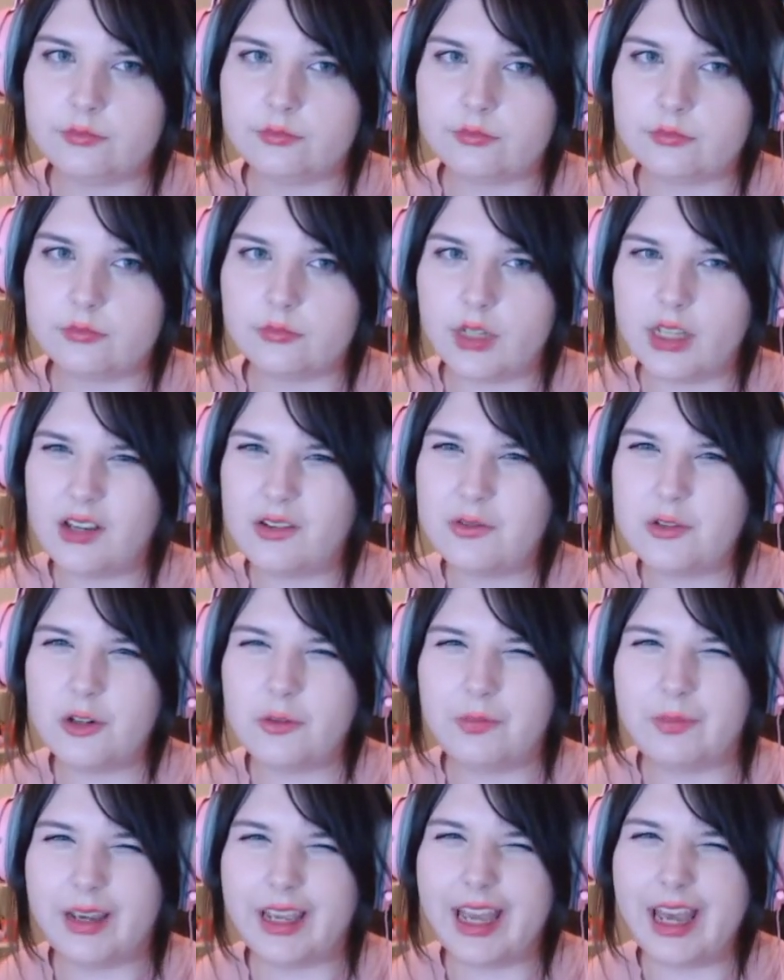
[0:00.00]
Like off the top
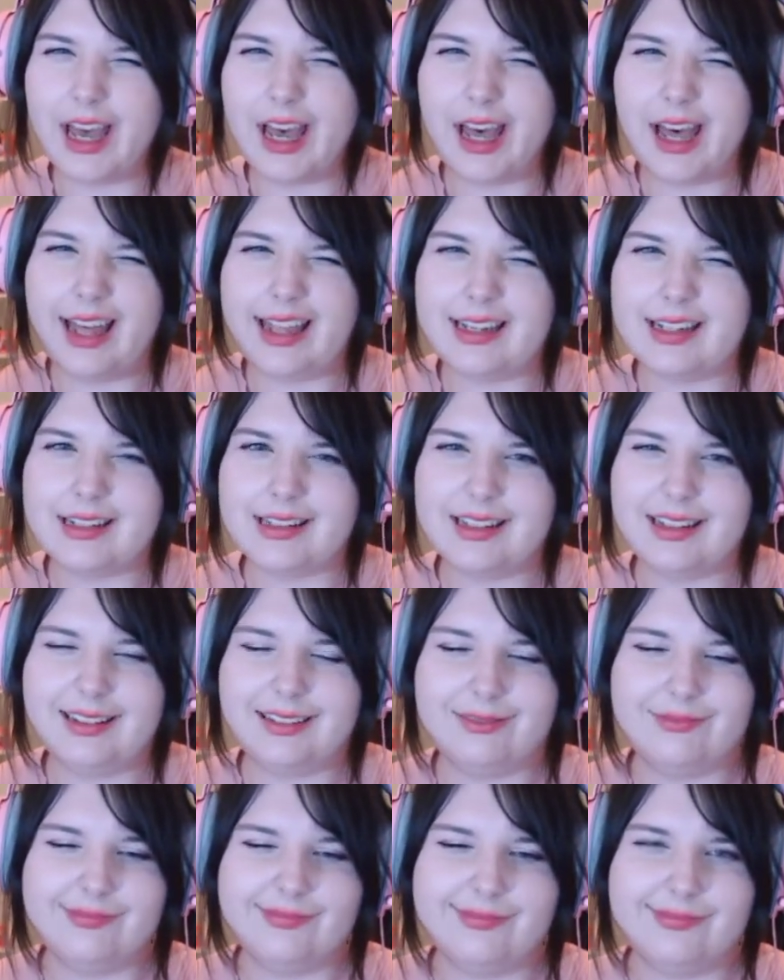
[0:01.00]
of my head, it's like
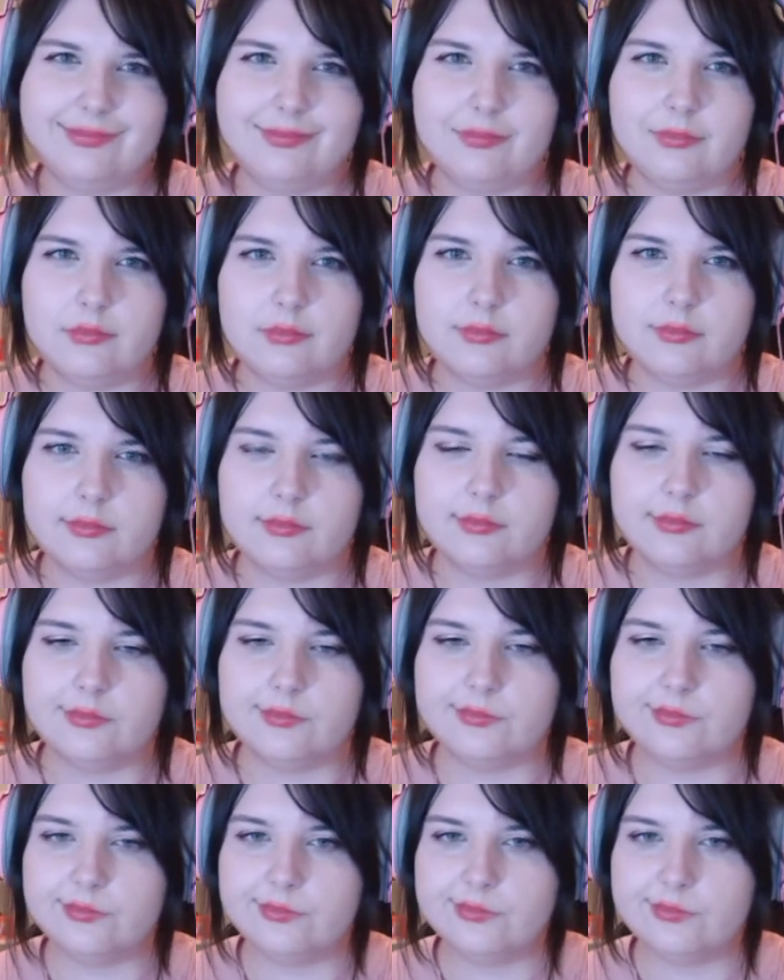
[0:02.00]
mm,
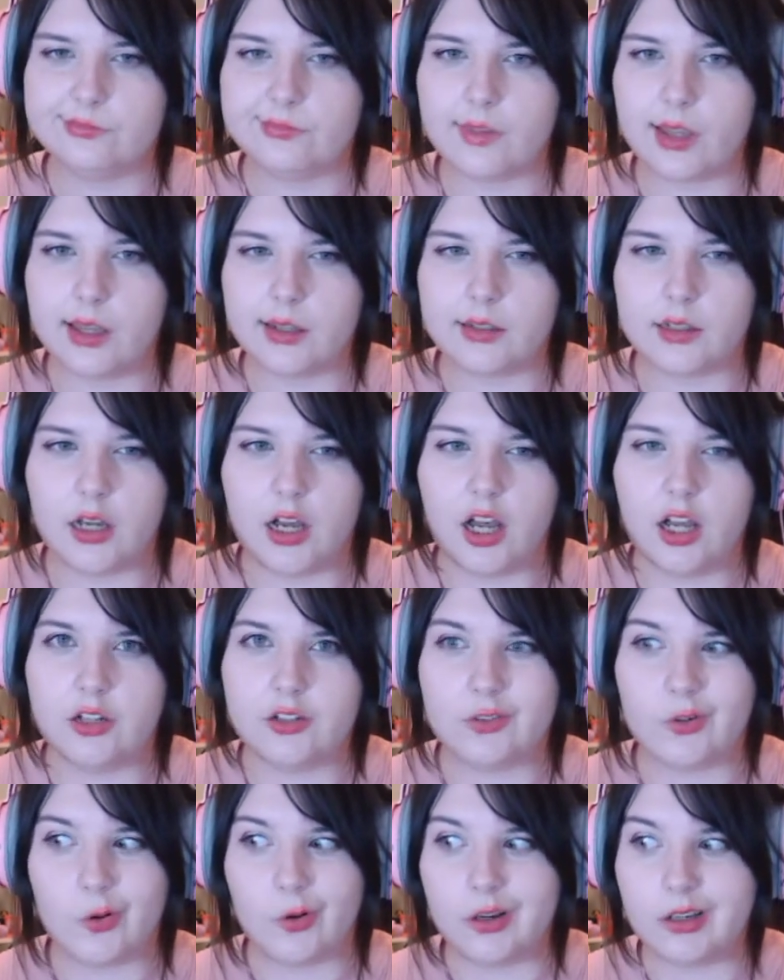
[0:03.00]
I
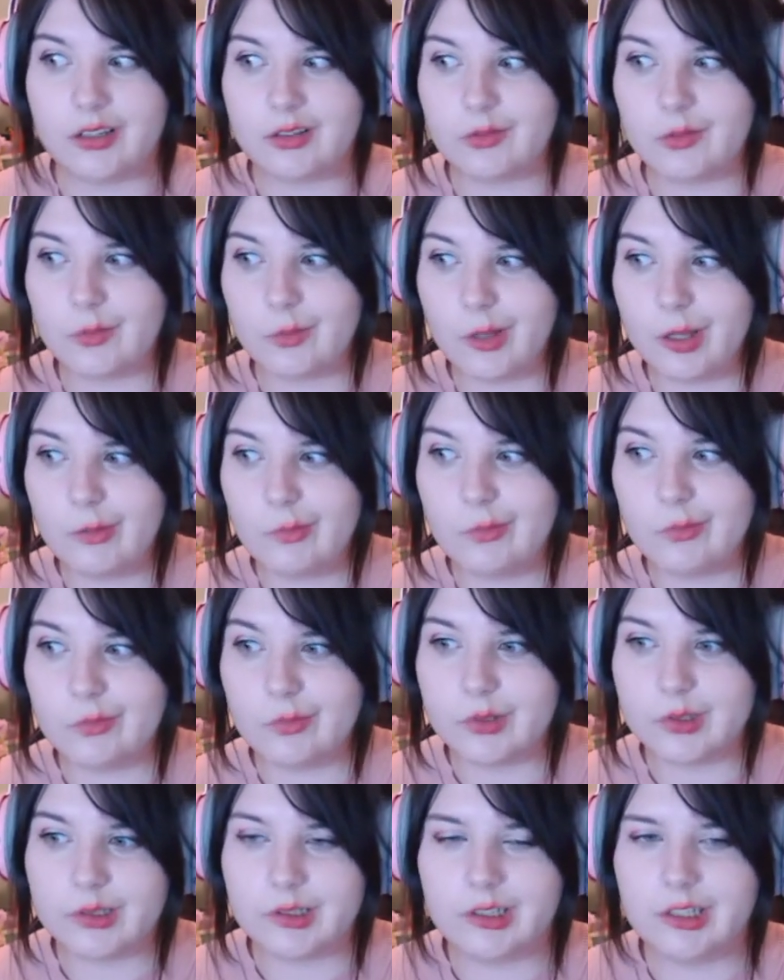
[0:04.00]
can't quite
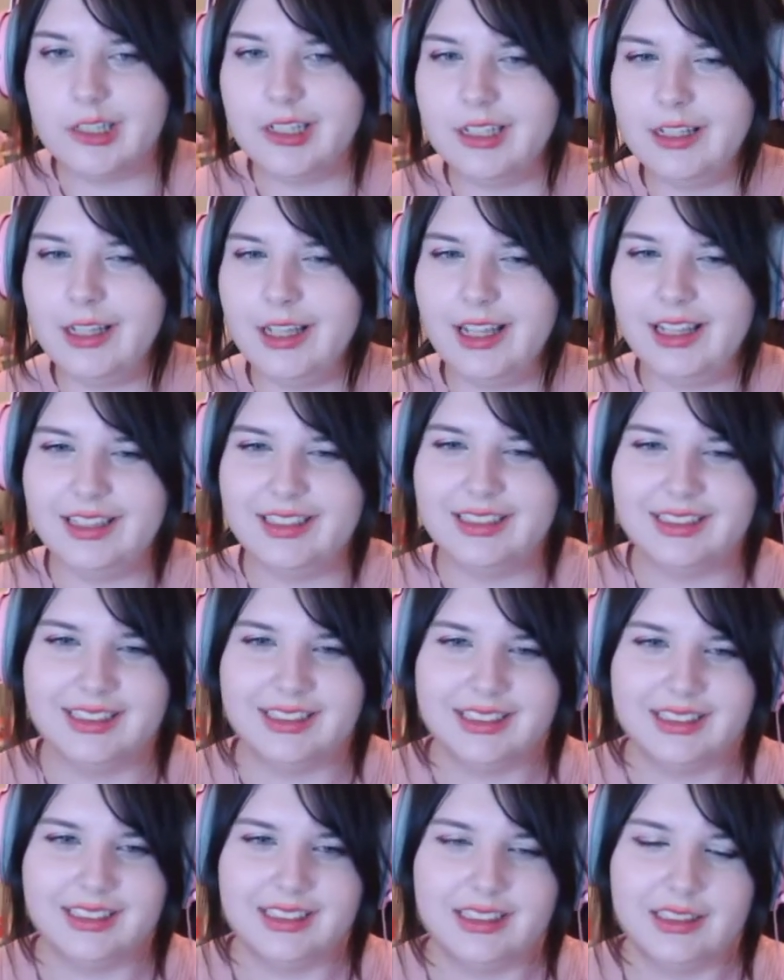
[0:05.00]
remember.
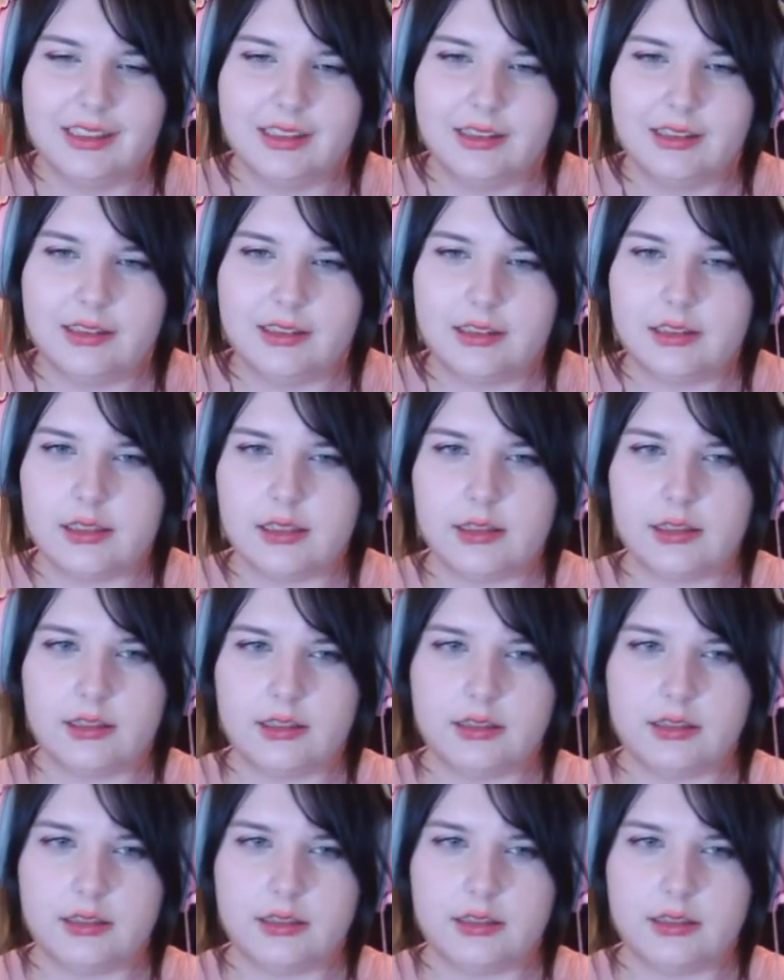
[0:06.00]
oh.